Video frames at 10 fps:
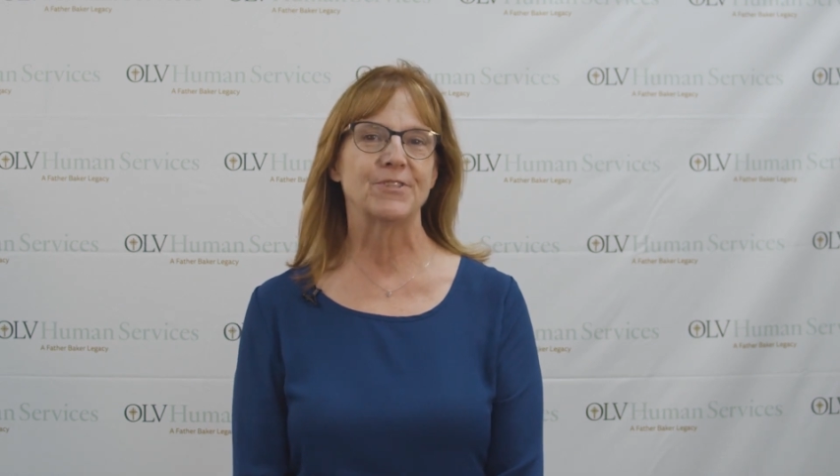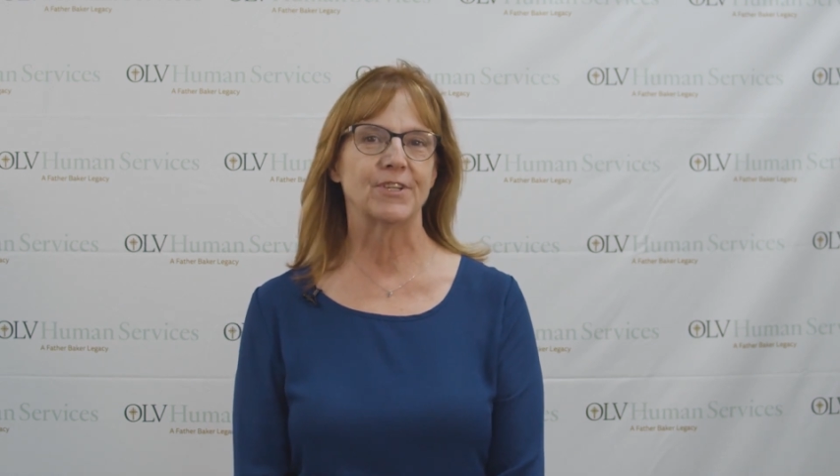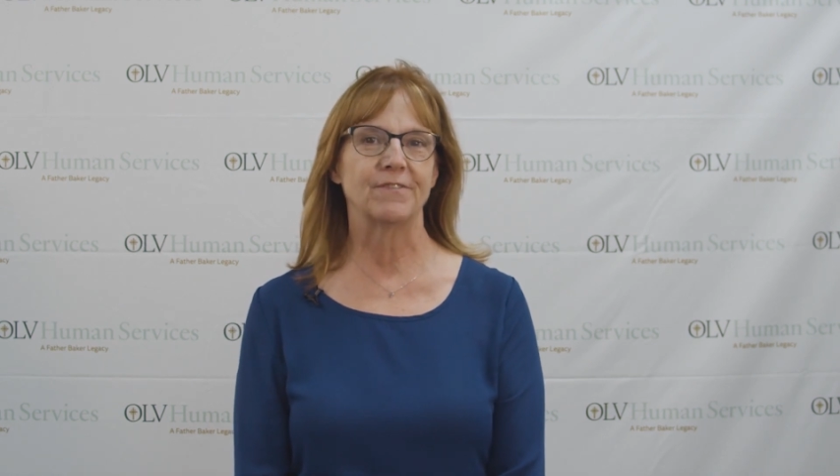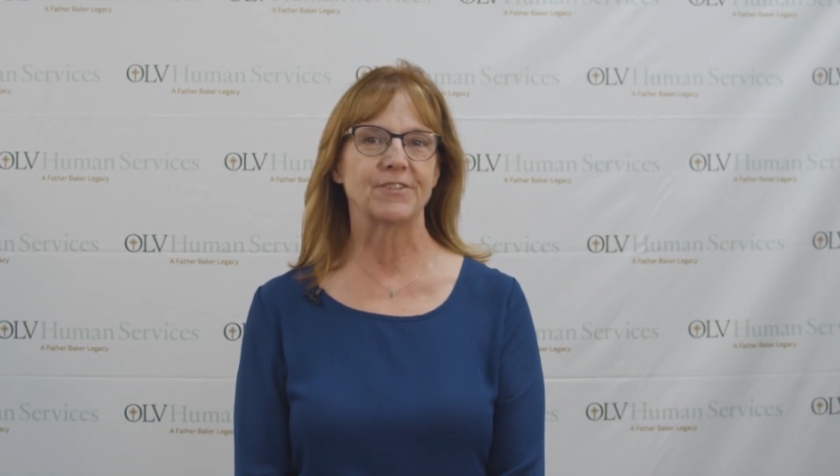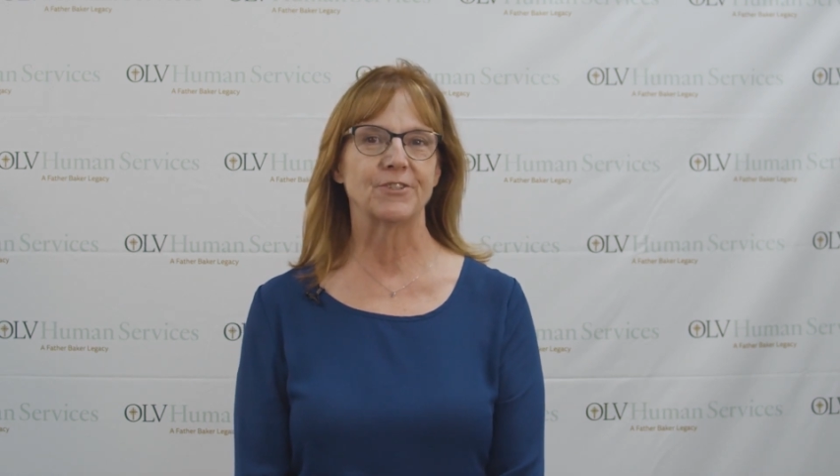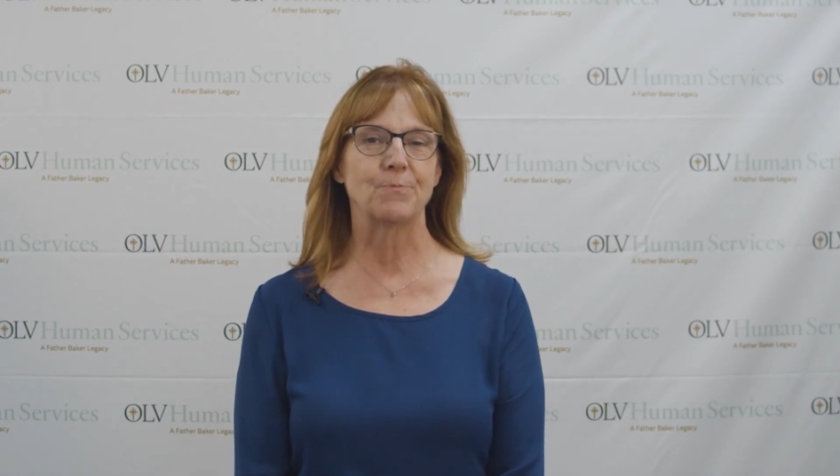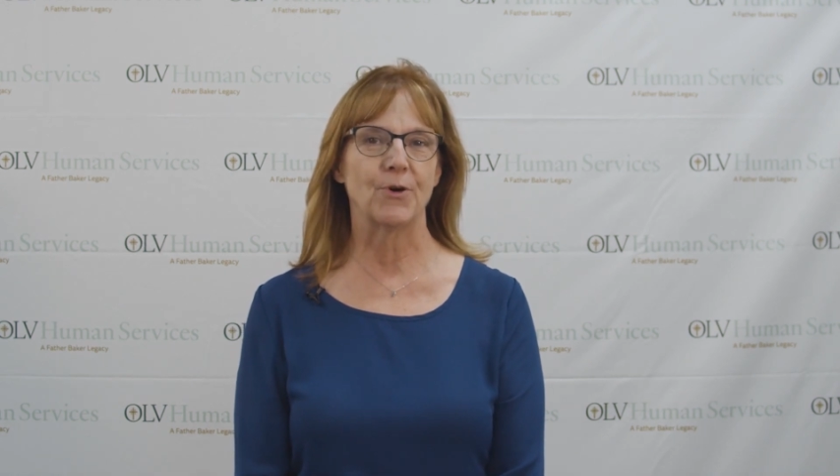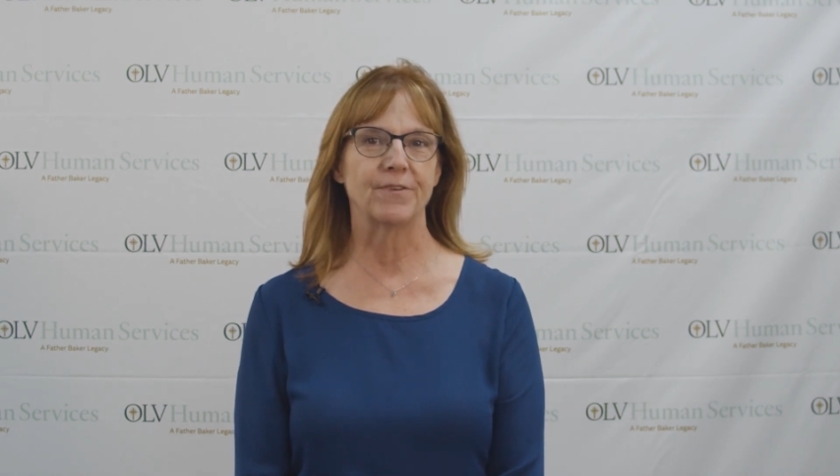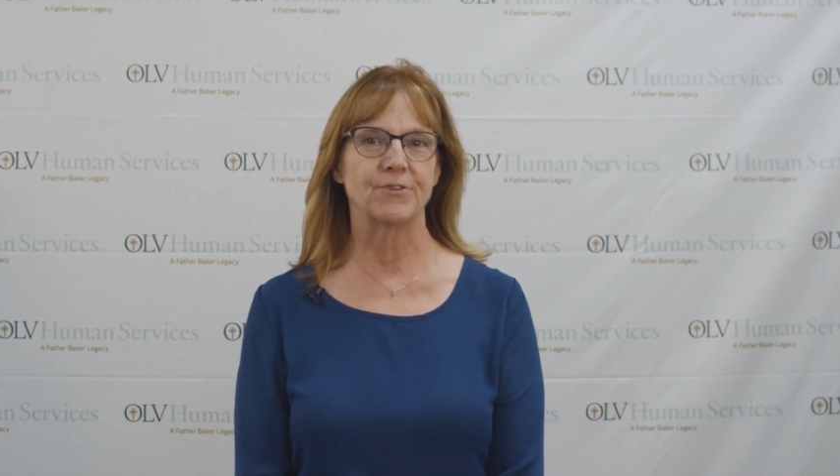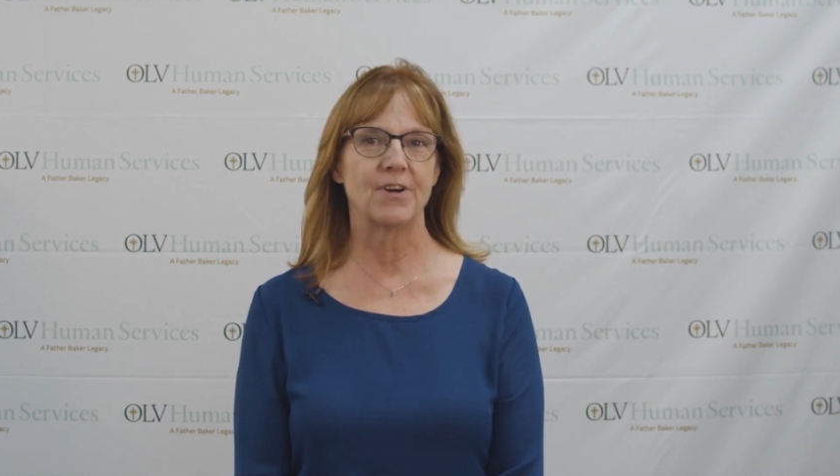Services
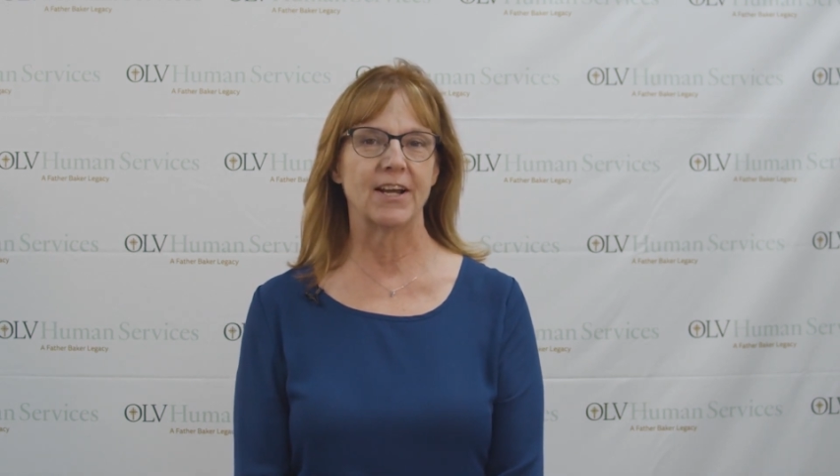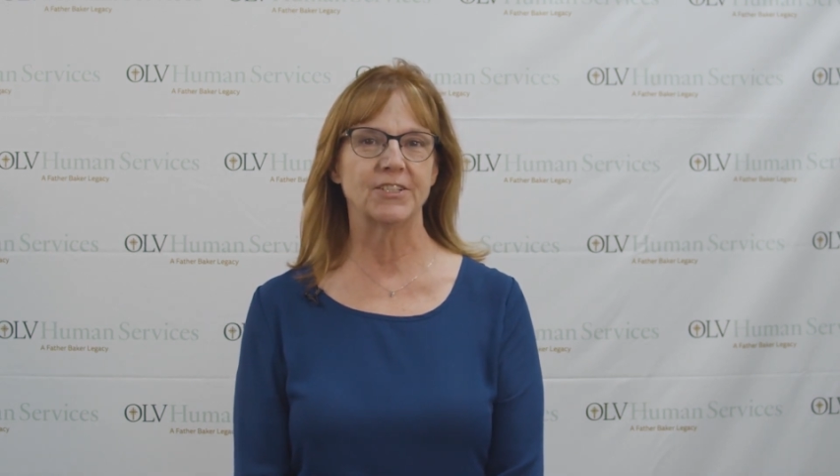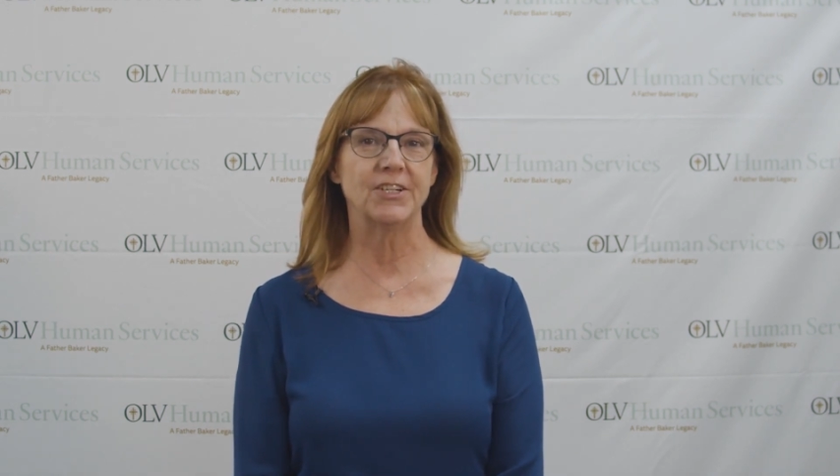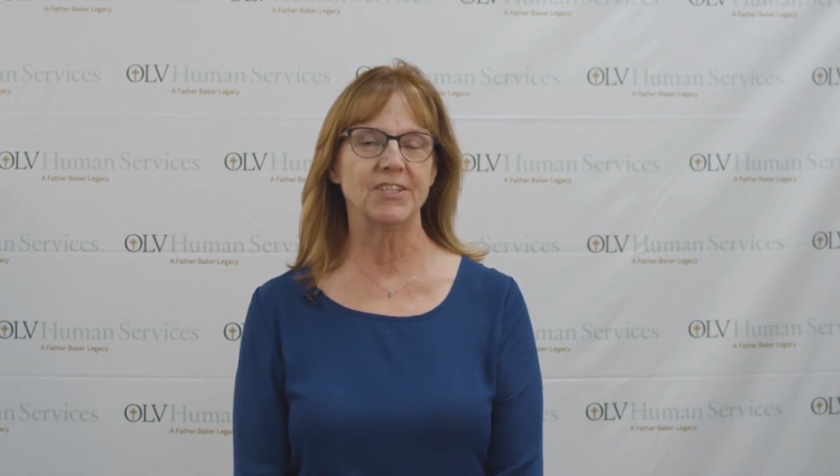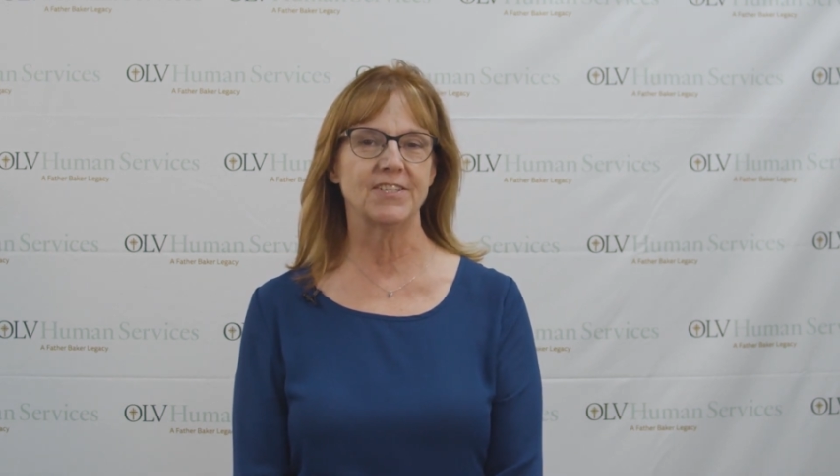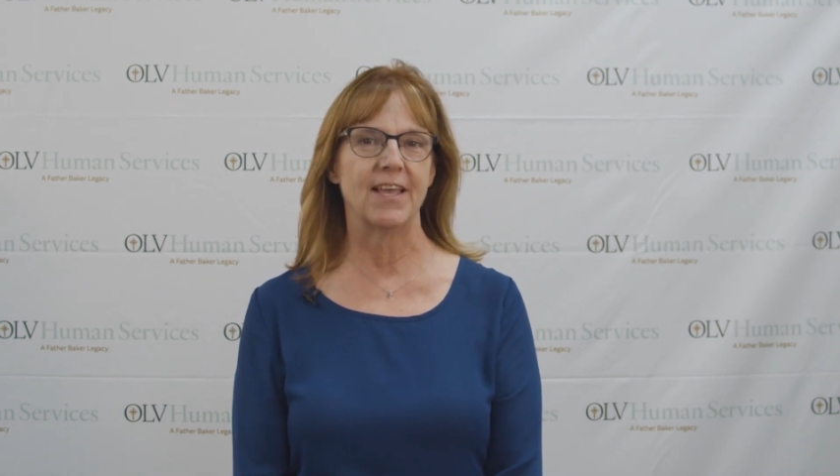Board of Directors